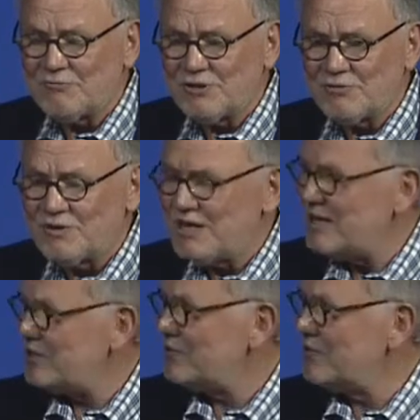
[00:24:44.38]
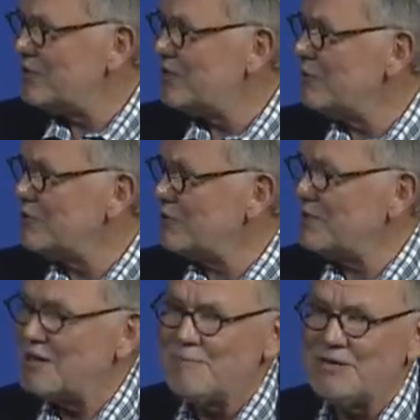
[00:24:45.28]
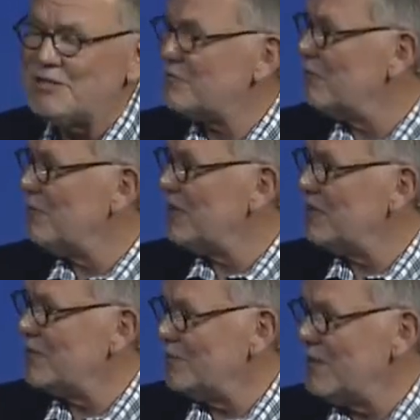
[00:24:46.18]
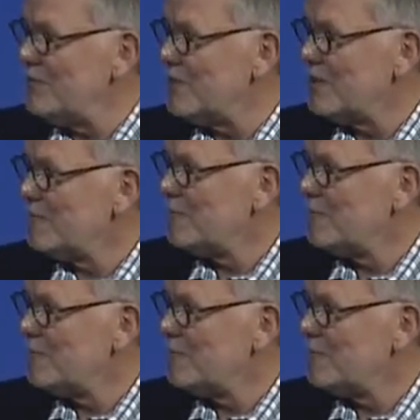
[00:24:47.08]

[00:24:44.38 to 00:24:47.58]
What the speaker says: with 28 stores, there were companies that were bigger than we were.